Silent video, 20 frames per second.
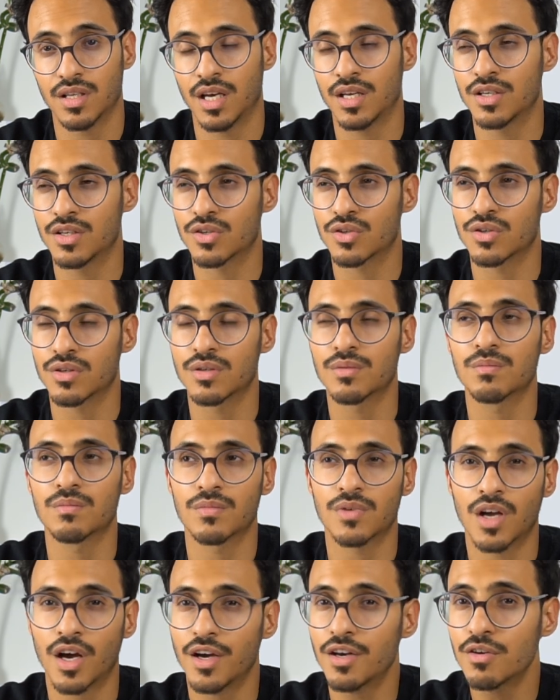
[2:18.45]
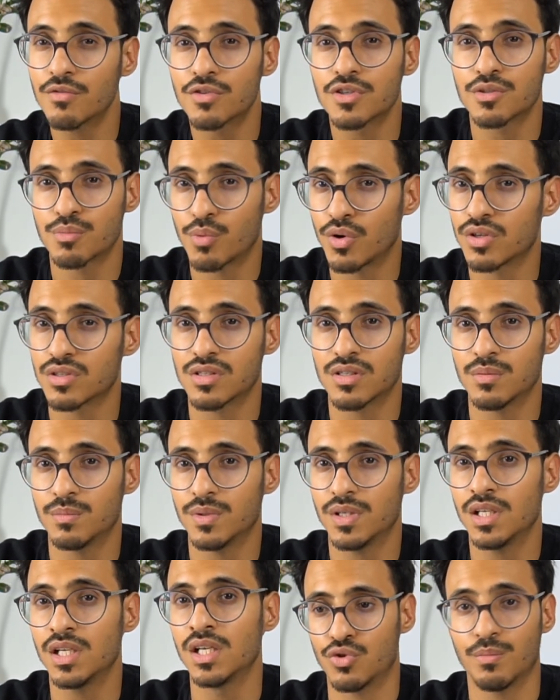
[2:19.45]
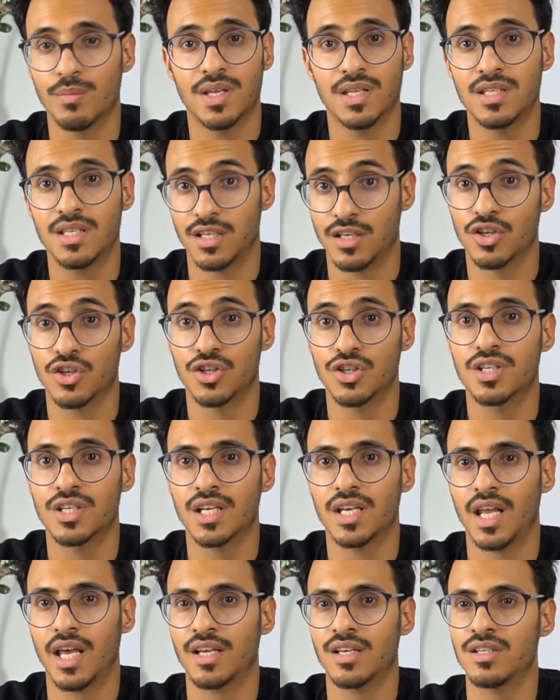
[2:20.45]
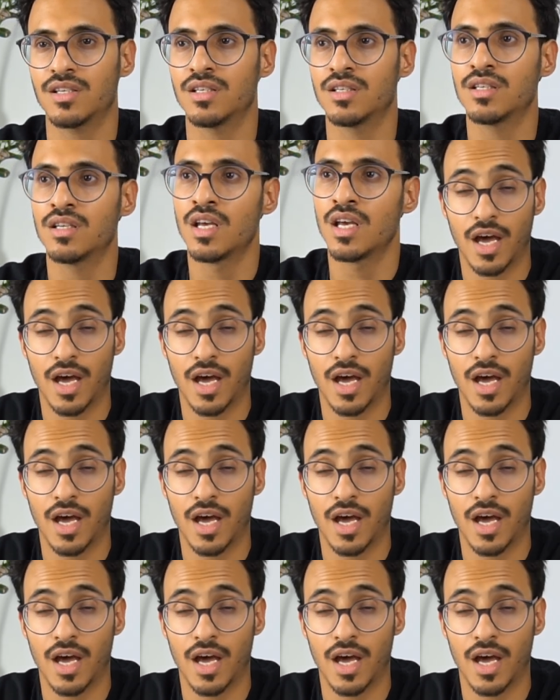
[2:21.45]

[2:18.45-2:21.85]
and you're kind of responsible to maintain a good connection.